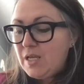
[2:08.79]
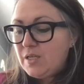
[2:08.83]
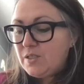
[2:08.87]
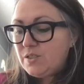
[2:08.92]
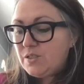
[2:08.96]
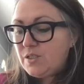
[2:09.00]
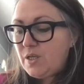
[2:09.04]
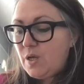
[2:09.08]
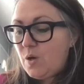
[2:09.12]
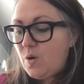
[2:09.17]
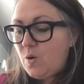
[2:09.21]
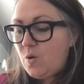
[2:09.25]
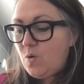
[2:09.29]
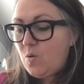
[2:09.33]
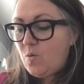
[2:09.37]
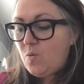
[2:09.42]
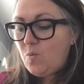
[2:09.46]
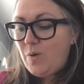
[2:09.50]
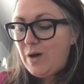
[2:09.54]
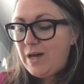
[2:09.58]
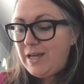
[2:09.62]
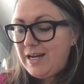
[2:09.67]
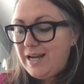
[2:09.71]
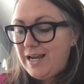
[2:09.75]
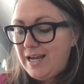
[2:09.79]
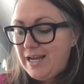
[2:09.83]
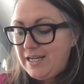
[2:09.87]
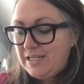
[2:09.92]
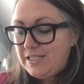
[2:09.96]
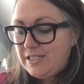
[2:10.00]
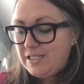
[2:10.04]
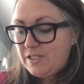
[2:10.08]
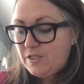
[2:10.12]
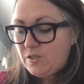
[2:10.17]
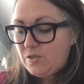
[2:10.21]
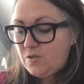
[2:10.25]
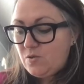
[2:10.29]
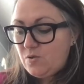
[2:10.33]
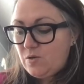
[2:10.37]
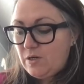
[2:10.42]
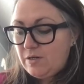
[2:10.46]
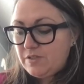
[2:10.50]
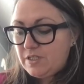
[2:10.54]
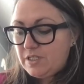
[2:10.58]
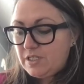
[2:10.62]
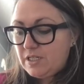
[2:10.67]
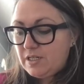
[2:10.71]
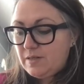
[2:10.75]
So what I do,
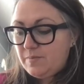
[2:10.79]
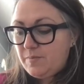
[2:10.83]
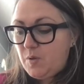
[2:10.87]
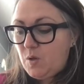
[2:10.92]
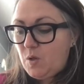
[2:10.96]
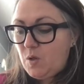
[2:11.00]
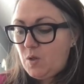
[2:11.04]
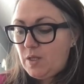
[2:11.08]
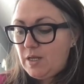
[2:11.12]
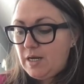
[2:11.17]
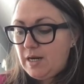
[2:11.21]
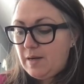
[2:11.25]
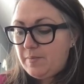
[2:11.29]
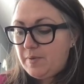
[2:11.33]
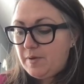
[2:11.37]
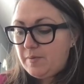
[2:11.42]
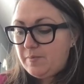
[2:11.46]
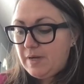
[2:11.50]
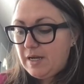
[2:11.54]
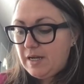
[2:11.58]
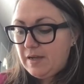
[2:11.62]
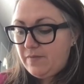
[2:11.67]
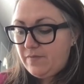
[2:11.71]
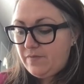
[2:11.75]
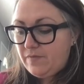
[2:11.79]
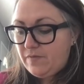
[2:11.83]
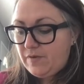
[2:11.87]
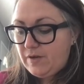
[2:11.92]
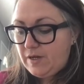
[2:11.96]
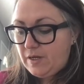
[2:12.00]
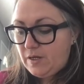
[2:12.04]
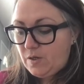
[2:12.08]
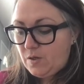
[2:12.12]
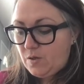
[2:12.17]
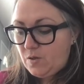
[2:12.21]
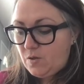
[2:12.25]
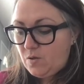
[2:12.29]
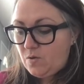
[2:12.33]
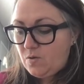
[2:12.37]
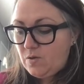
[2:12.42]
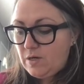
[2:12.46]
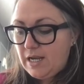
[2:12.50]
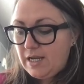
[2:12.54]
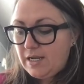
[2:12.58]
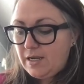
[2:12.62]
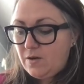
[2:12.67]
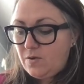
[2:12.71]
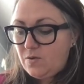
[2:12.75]
I'm just going to pull it up on my phone.
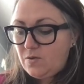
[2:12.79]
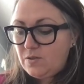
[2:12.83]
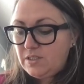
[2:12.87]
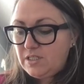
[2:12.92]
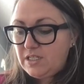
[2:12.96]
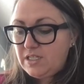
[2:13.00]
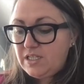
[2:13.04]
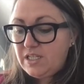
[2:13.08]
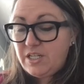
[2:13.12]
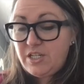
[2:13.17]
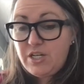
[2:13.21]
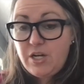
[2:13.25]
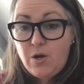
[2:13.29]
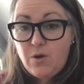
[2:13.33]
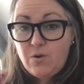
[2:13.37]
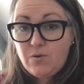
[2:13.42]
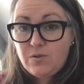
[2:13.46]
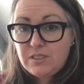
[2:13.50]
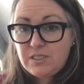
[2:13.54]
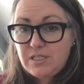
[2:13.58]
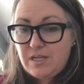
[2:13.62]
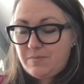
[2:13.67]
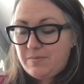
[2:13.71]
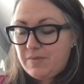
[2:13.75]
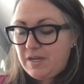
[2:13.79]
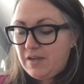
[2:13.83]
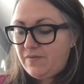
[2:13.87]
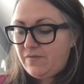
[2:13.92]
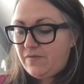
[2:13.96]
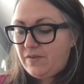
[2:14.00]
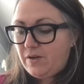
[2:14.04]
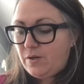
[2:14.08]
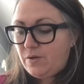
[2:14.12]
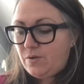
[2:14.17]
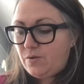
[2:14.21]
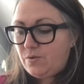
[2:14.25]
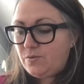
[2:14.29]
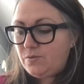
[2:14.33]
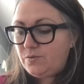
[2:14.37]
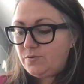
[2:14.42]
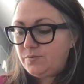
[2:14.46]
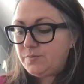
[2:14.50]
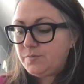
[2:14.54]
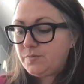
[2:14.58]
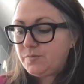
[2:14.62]
I go into the notes on my phone